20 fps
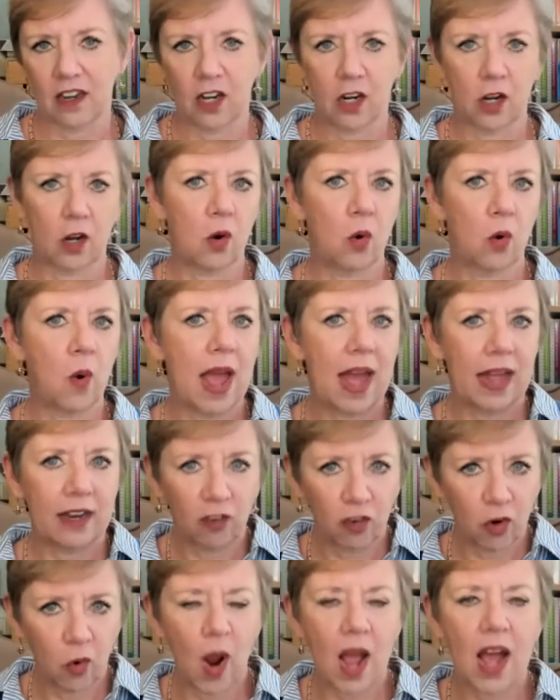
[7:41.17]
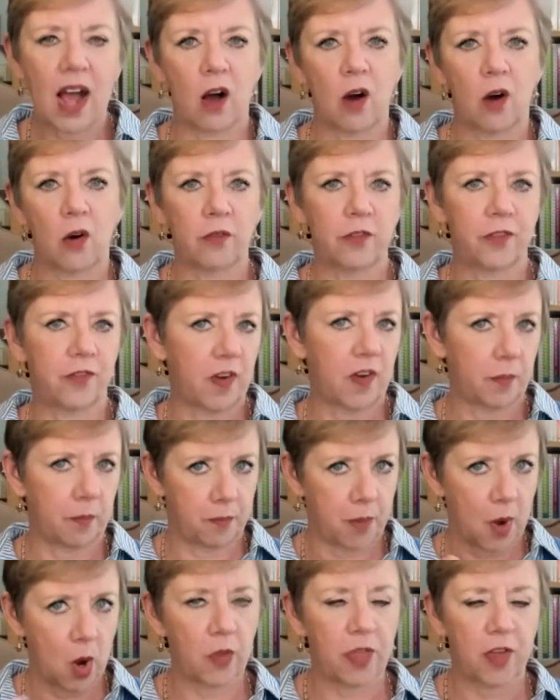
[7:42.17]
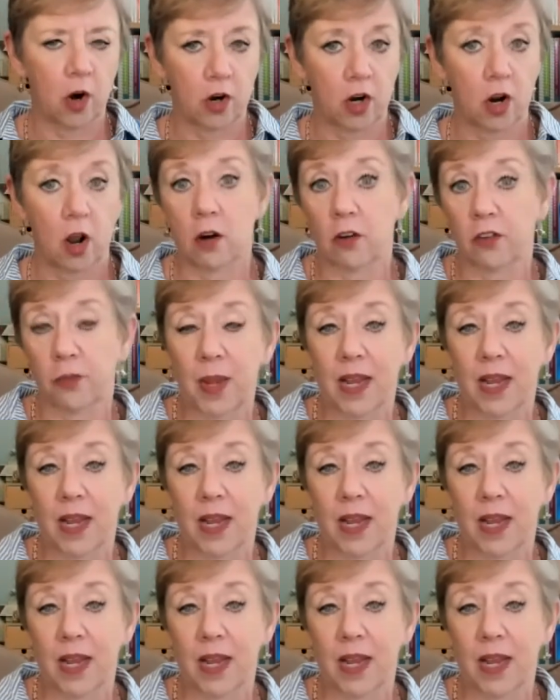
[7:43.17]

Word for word: You know, at 12, both our daughters,